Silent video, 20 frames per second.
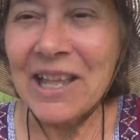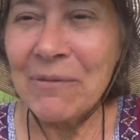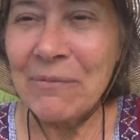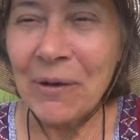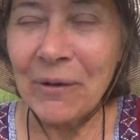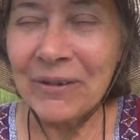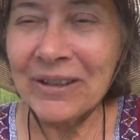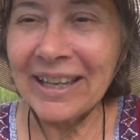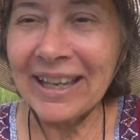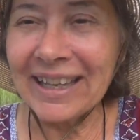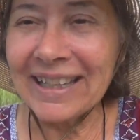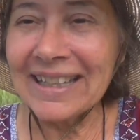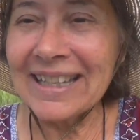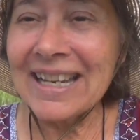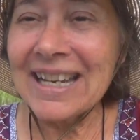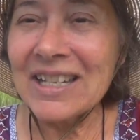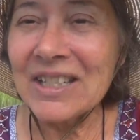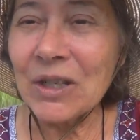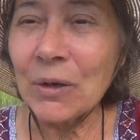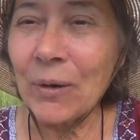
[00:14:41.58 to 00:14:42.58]
Okay,
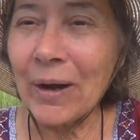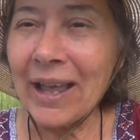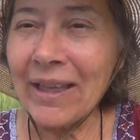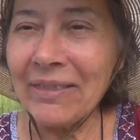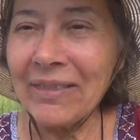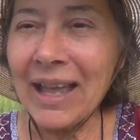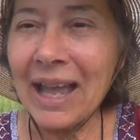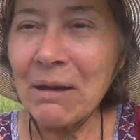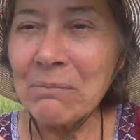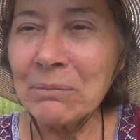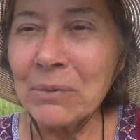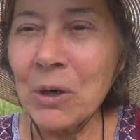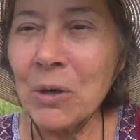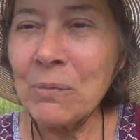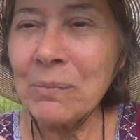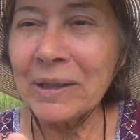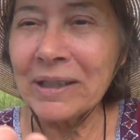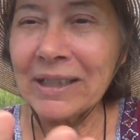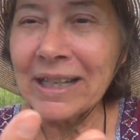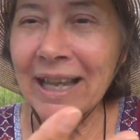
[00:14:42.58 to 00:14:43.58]
so at that
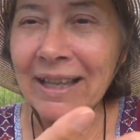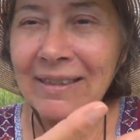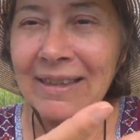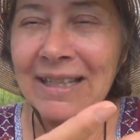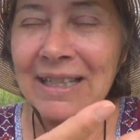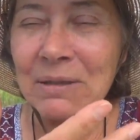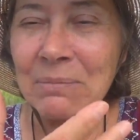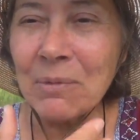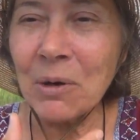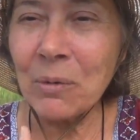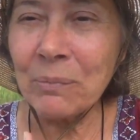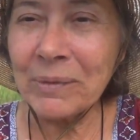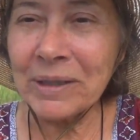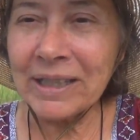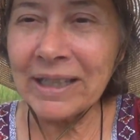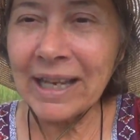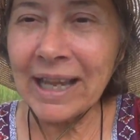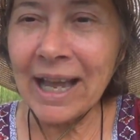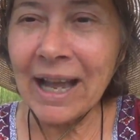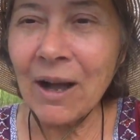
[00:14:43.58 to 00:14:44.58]
moment, at this
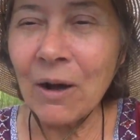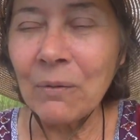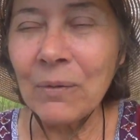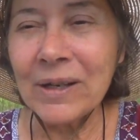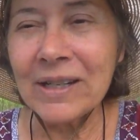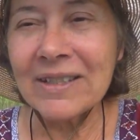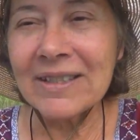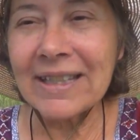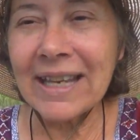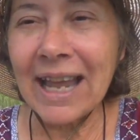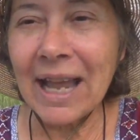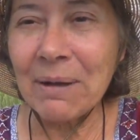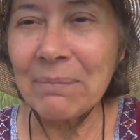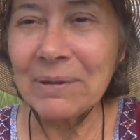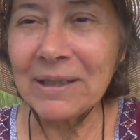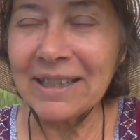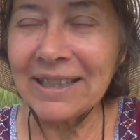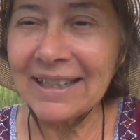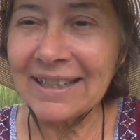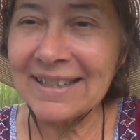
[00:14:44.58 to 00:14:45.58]
moment now, what is
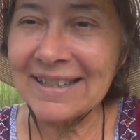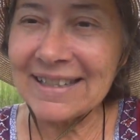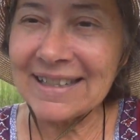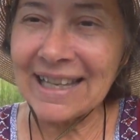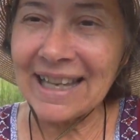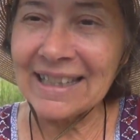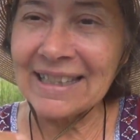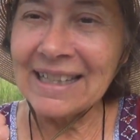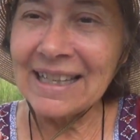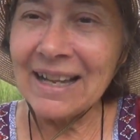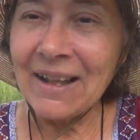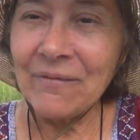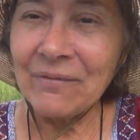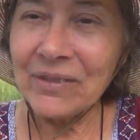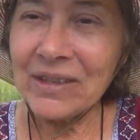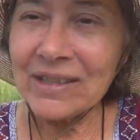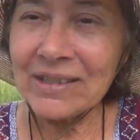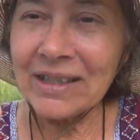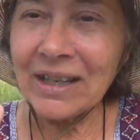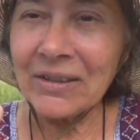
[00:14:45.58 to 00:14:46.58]
happening is that
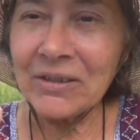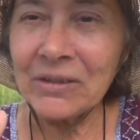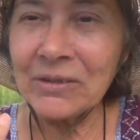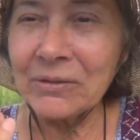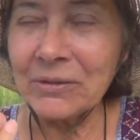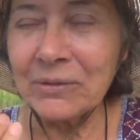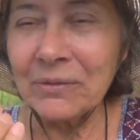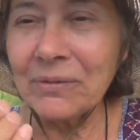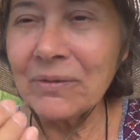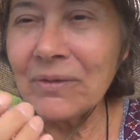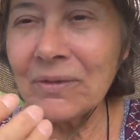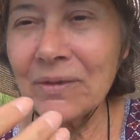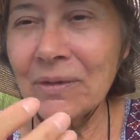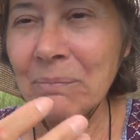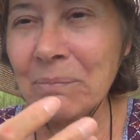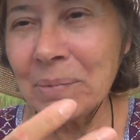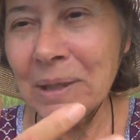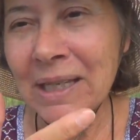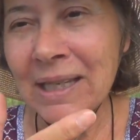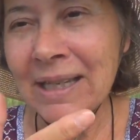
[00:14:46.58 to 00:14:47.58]
these other
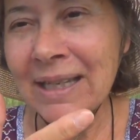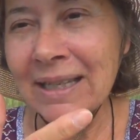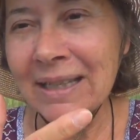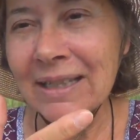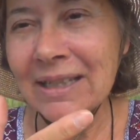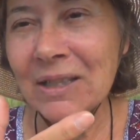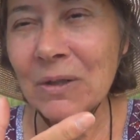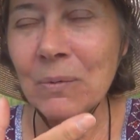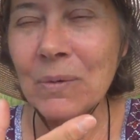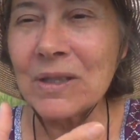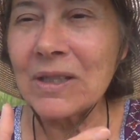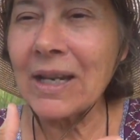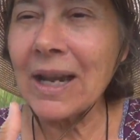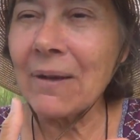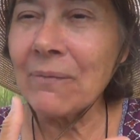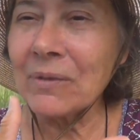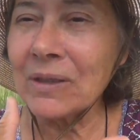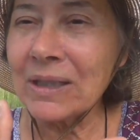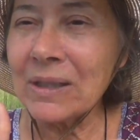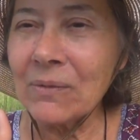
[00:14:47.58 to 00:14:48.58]
beings, which
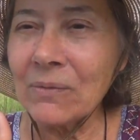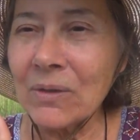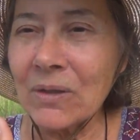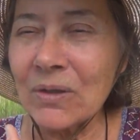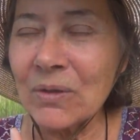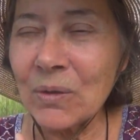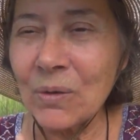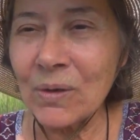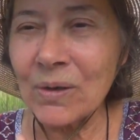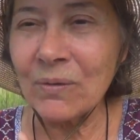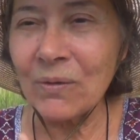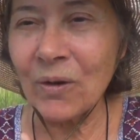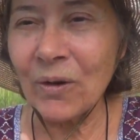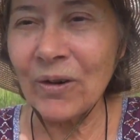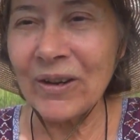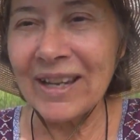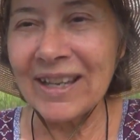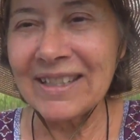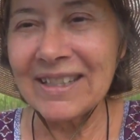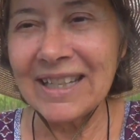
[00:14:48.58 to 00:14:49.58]
have a different sort of
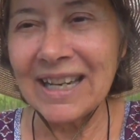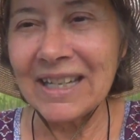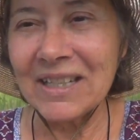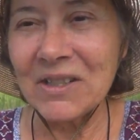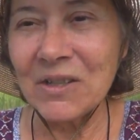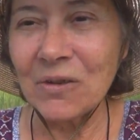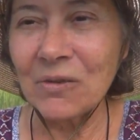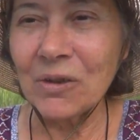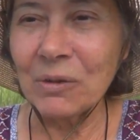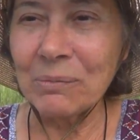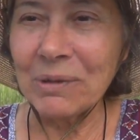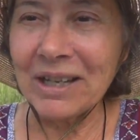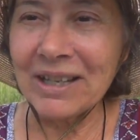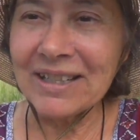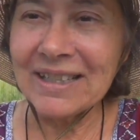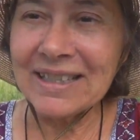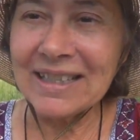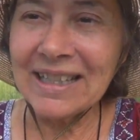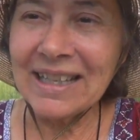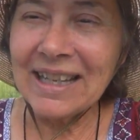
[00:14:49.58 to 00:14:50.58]
orientation from
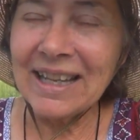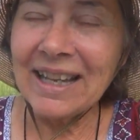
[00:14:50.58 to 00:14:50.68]
us,